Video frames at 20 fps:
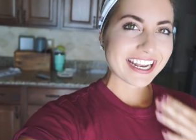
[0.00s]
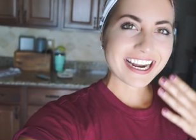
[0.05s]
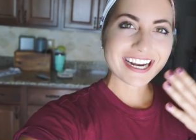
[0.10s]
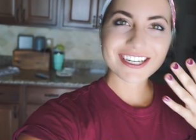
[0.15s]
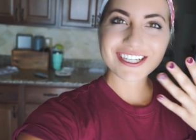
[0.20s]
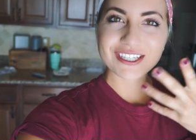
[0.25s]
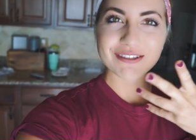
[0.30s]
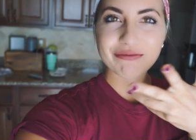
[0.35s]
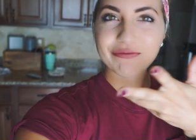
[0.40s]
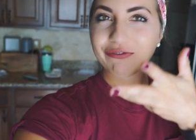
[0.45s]
And
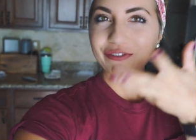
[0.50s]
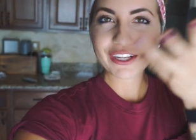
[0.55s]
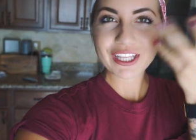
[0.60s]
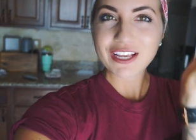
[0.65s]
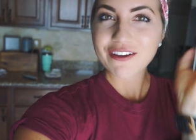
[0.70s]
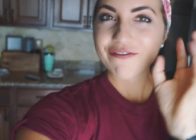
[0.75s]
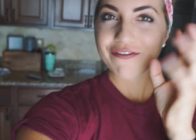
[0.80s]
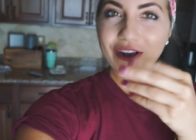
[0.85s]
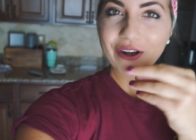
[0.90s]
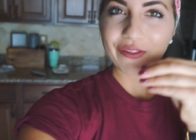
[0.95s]
I just
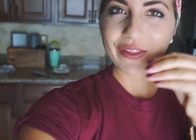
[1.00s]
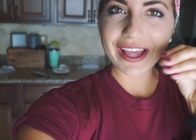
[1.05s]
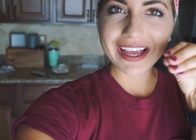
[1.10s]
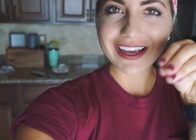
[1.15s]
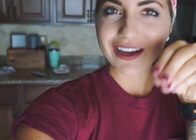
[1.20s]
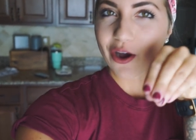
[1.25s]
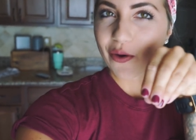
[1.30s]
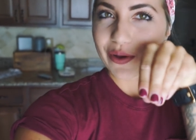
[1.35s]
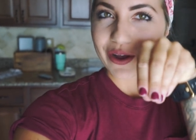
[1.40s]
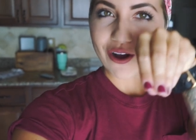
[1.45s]
really felt
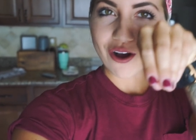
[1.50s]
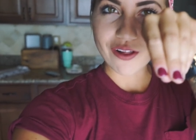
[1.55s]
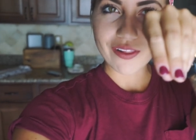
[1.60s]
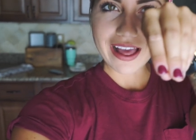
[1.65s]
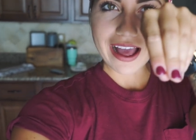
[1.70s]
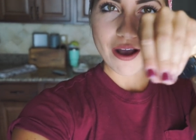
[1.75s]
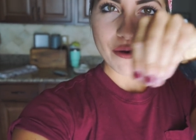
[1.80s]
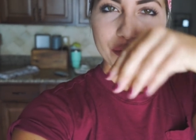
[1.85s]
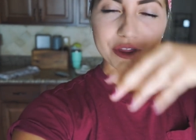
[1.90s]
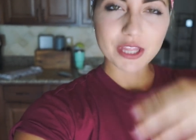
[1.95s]
like going all out